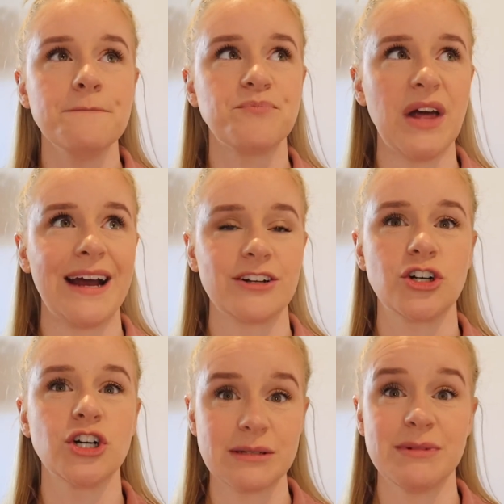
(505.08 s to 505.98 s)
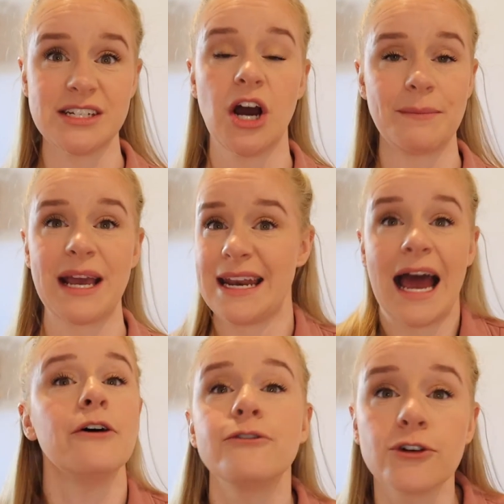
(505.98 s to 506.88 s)
that Christmas time can
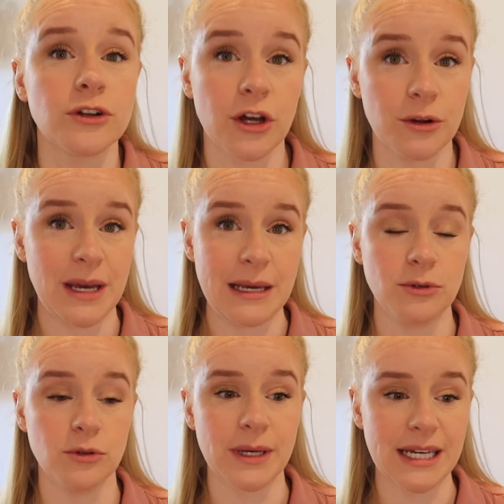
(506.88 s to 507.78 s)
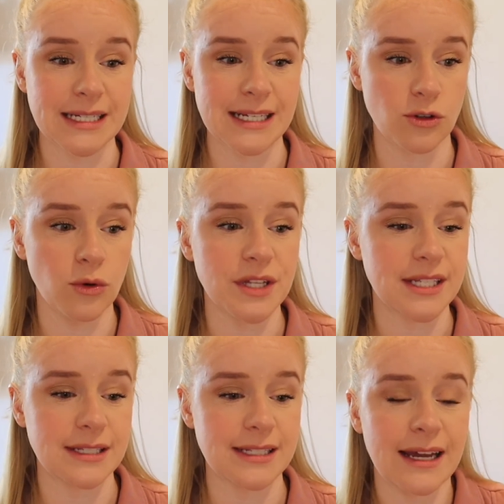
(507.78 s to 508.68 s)
have for a lot of people, because it's all of a
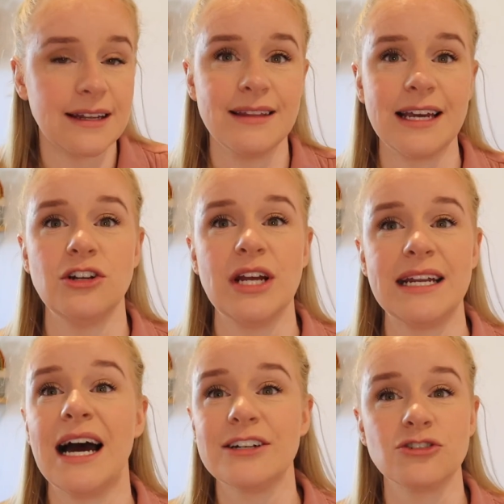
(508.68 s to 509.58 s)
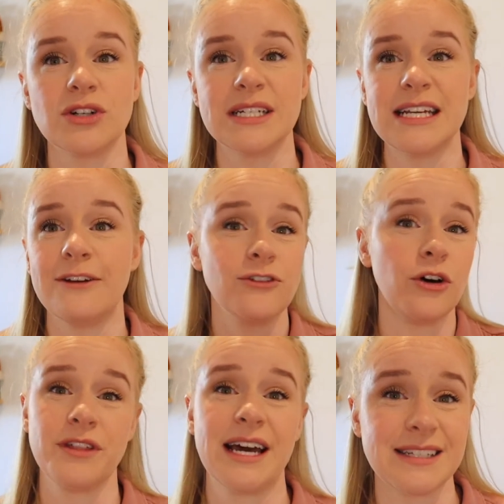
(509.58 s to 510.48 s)
sudden that you need hundreds, if
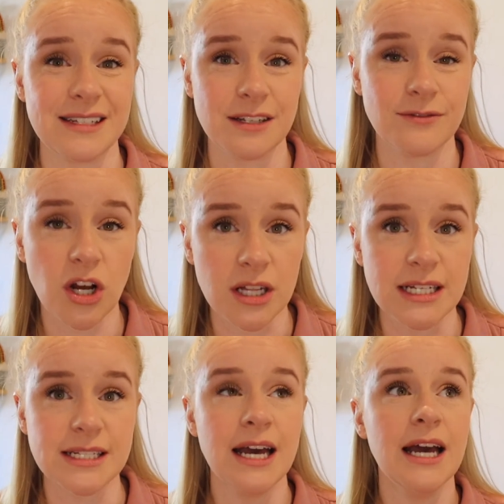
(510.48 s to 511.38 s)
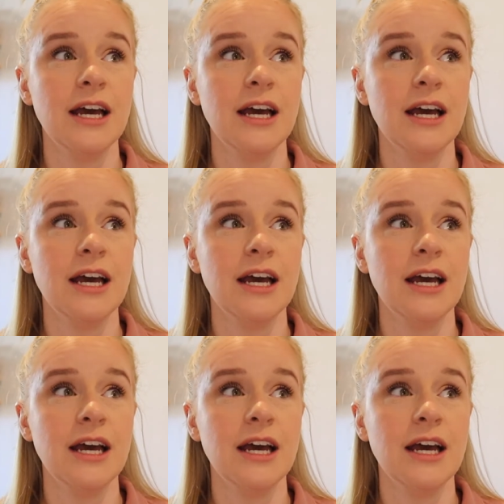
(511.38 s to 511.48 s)
not thousands of dollars